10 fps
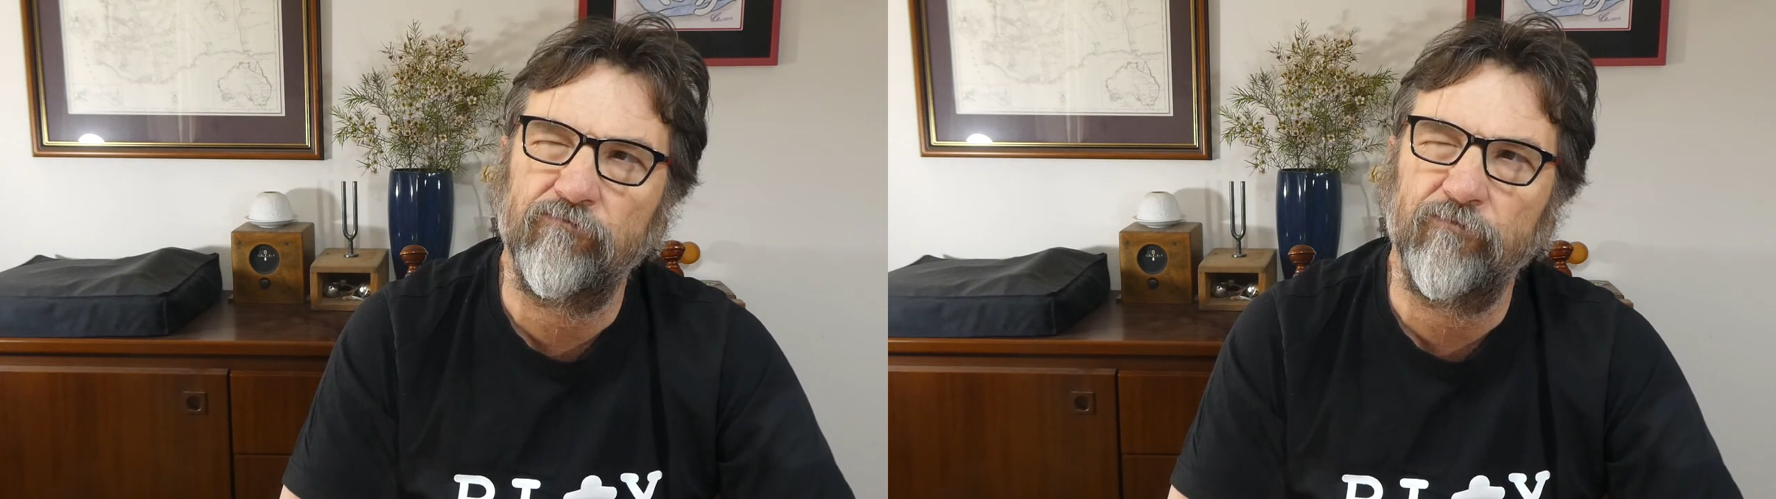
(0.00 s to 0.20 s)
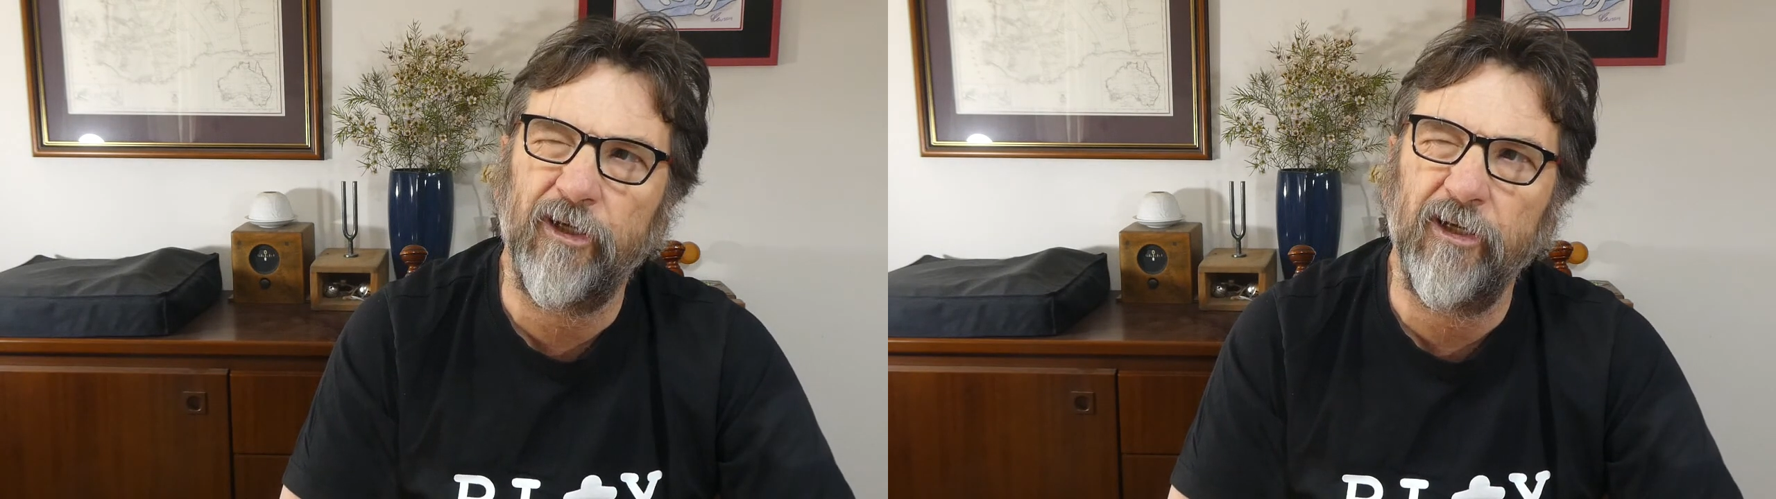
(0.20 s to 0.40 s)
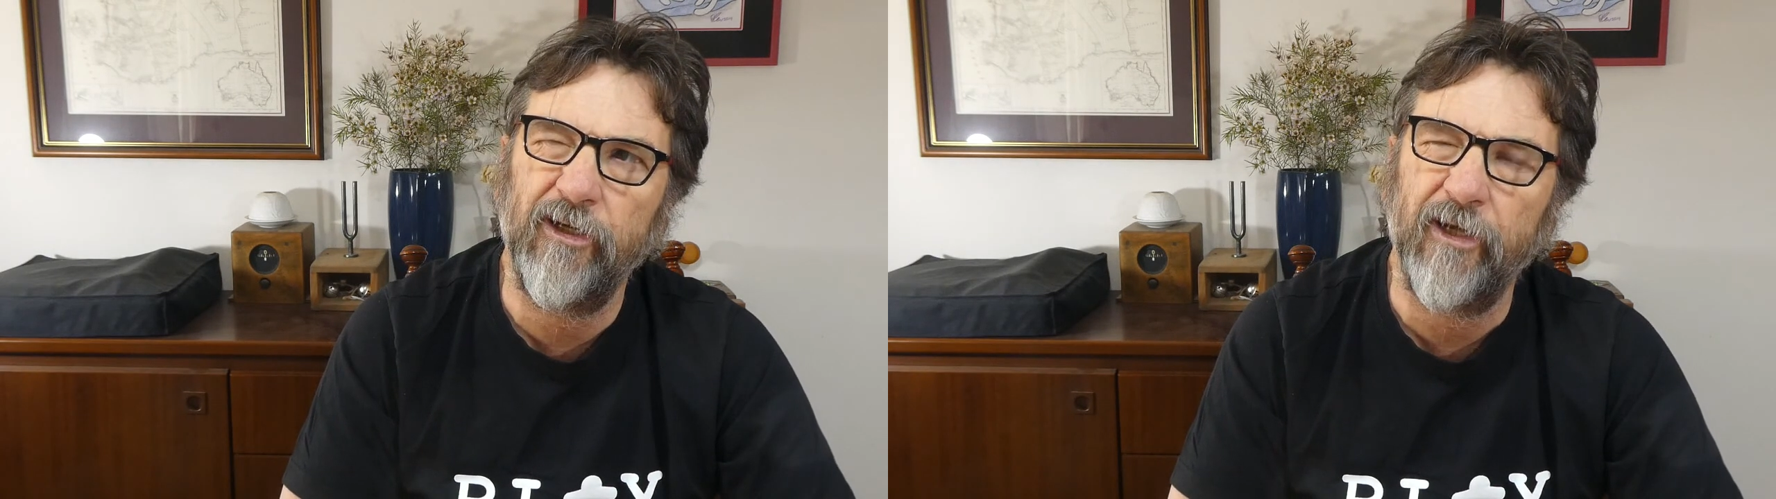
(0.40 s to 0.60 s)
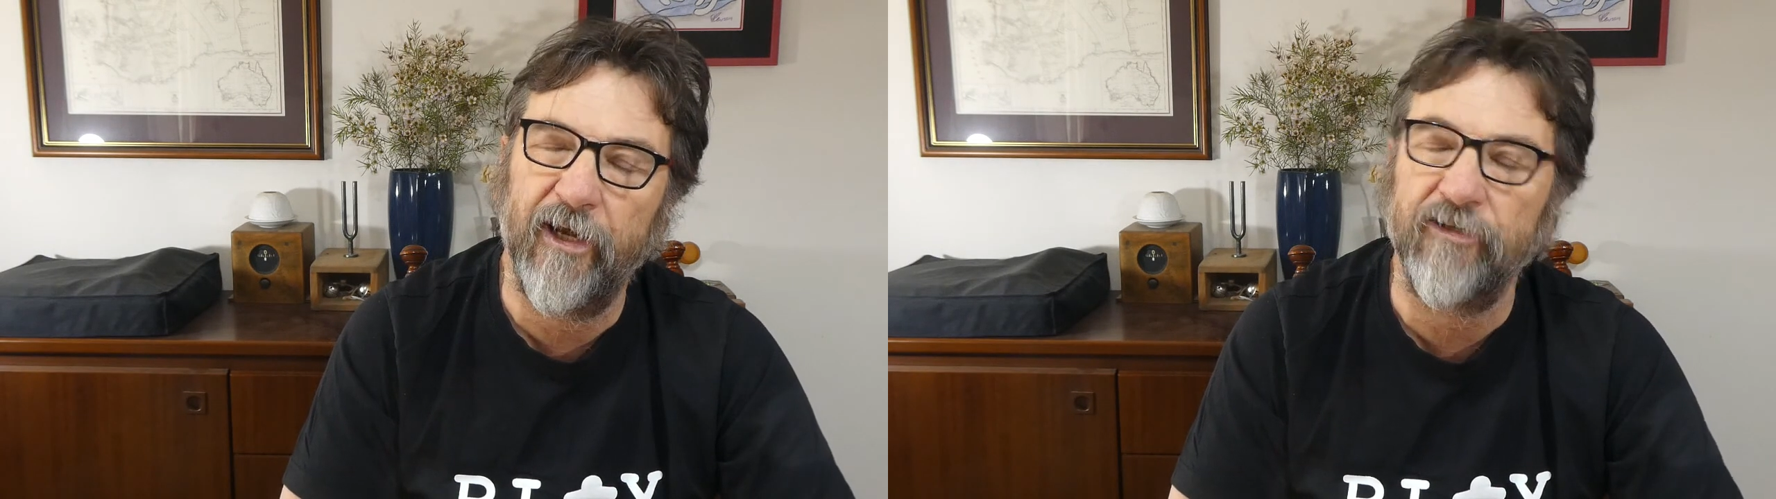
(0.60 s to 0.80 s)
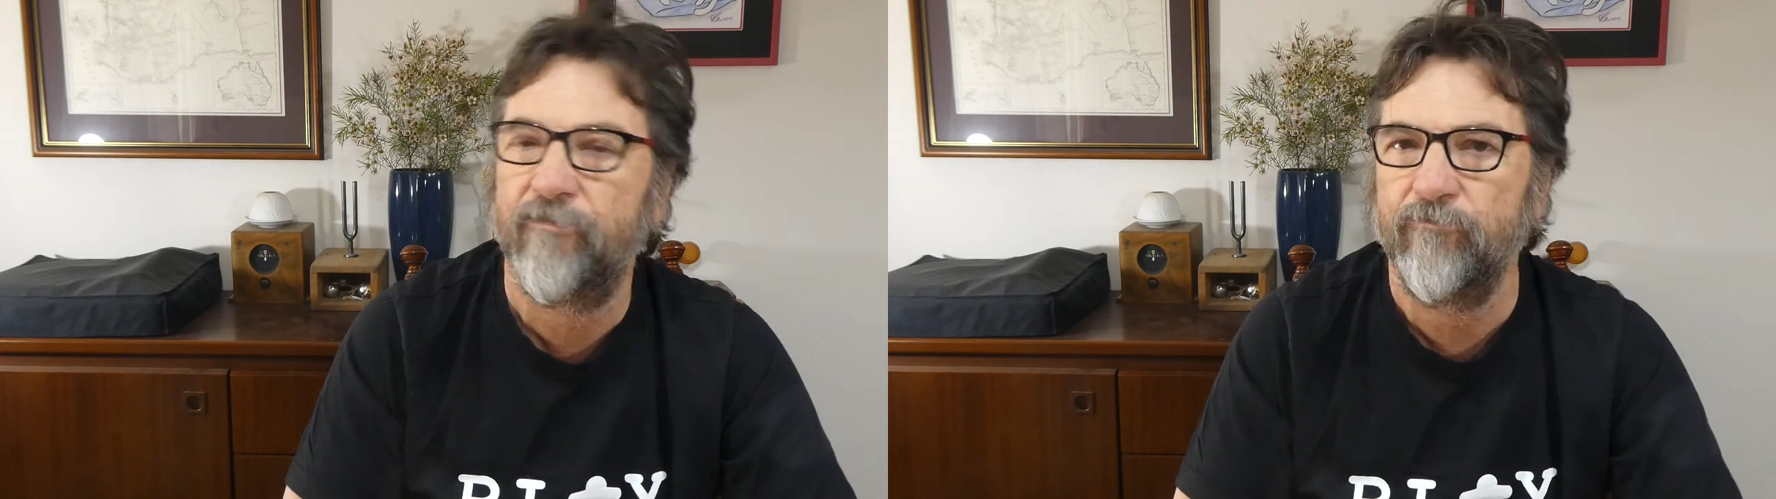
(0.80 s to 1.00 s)
beginning
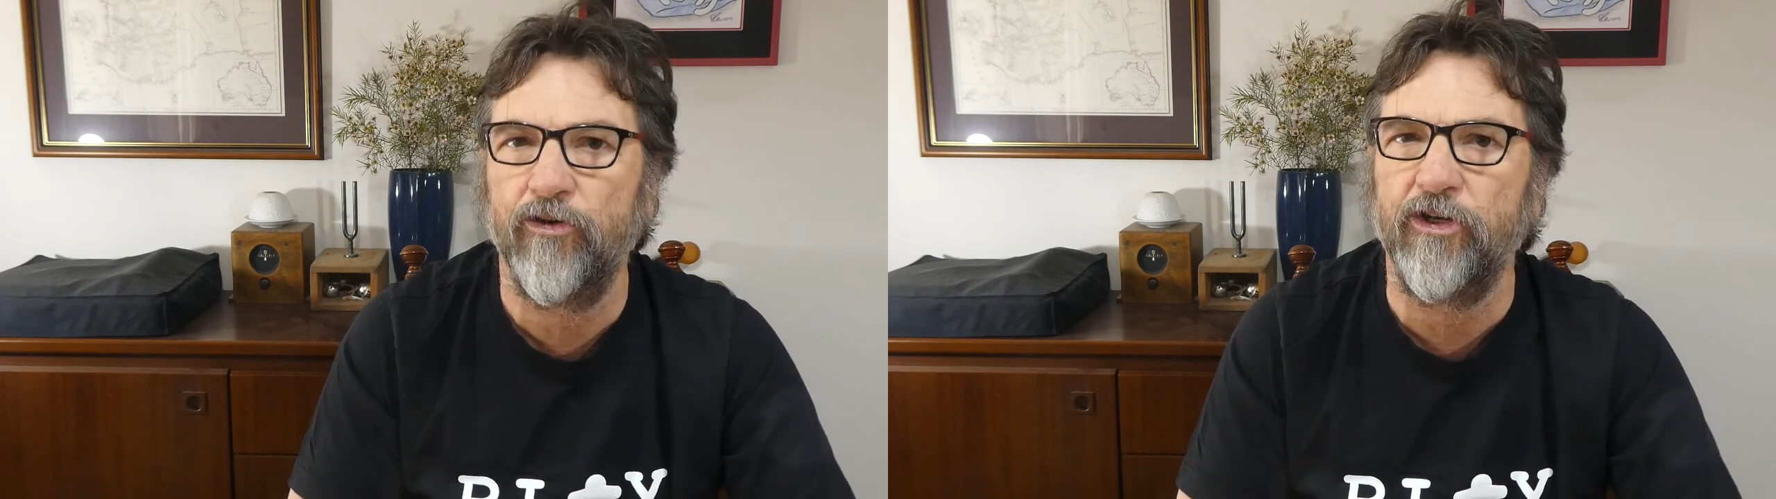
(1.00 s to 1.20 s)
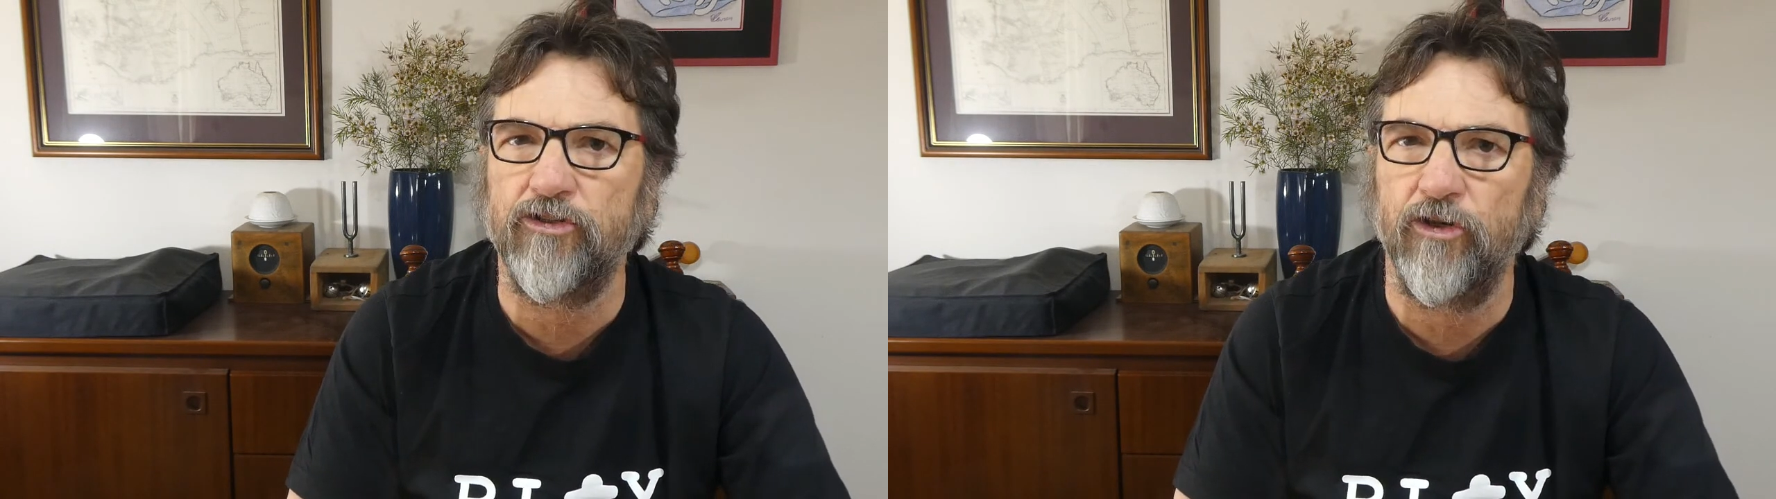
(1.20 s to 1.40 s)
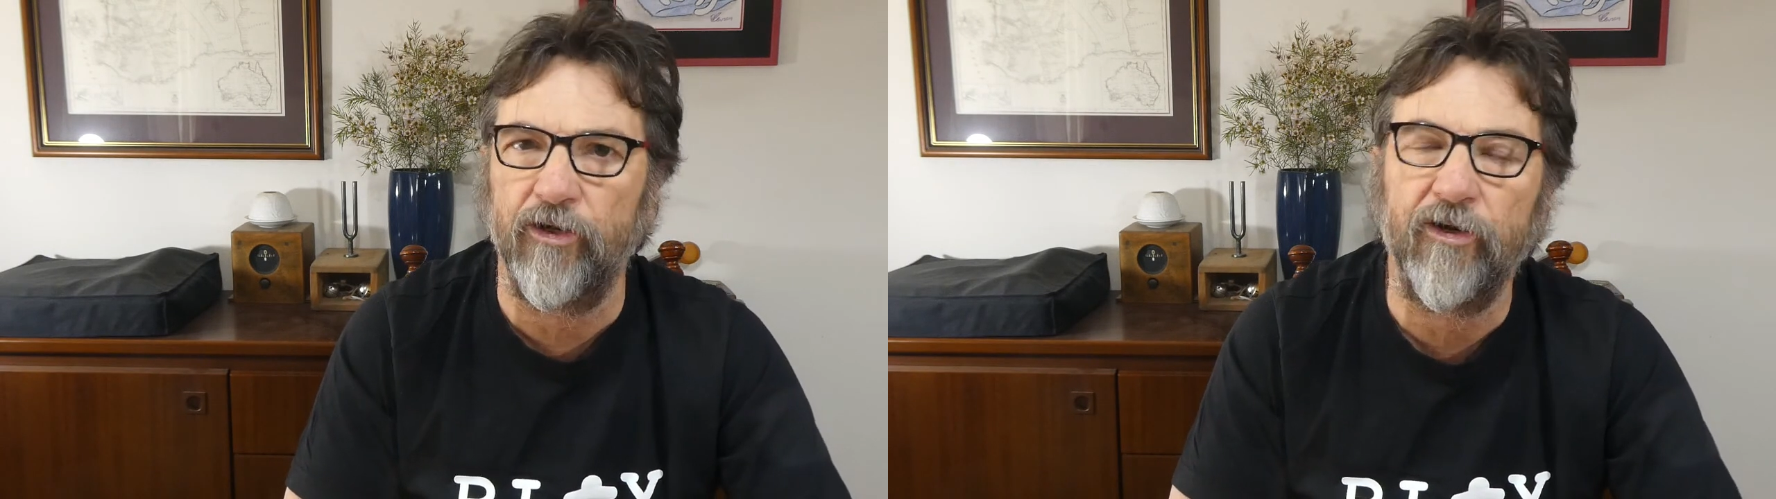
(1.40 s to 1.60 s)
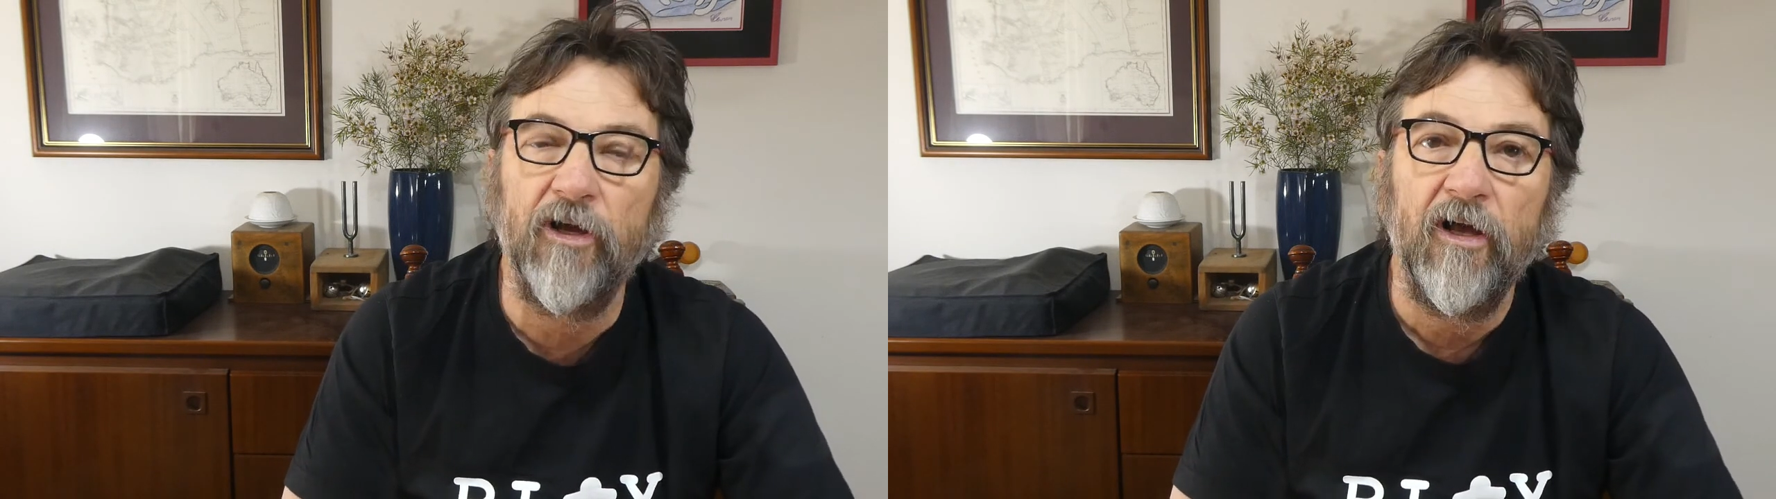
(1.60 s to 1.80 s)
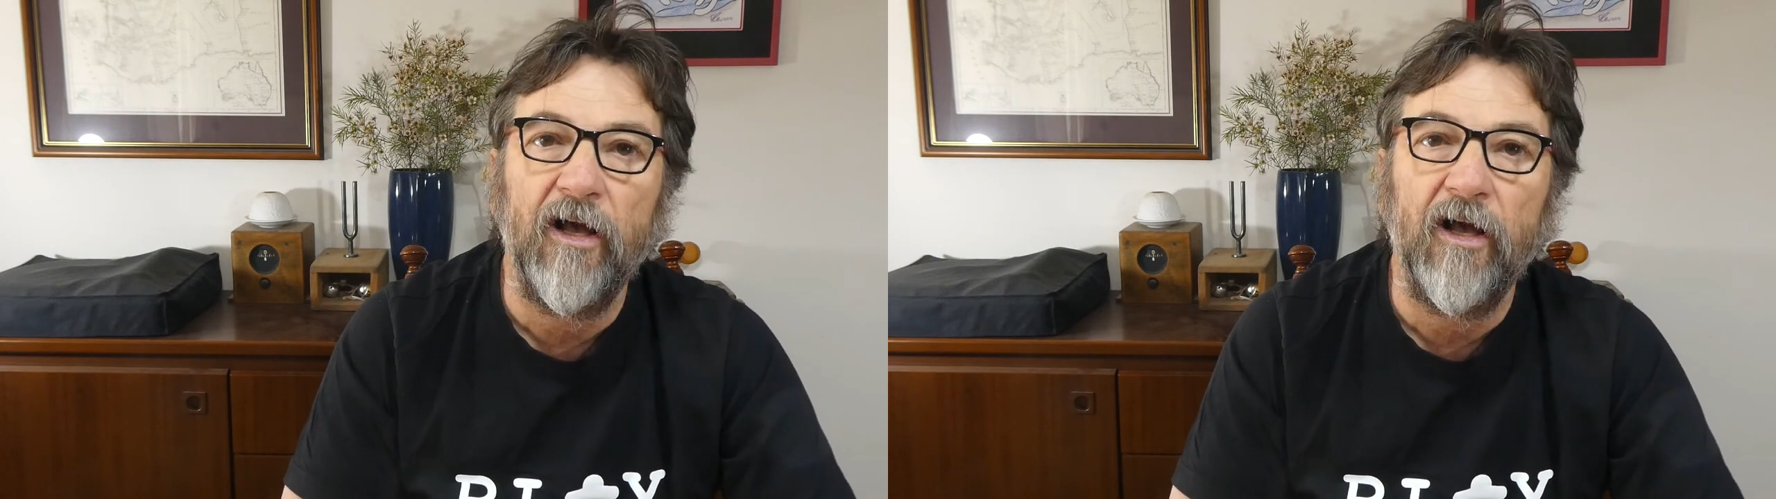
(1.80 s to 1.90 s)
and during the turn,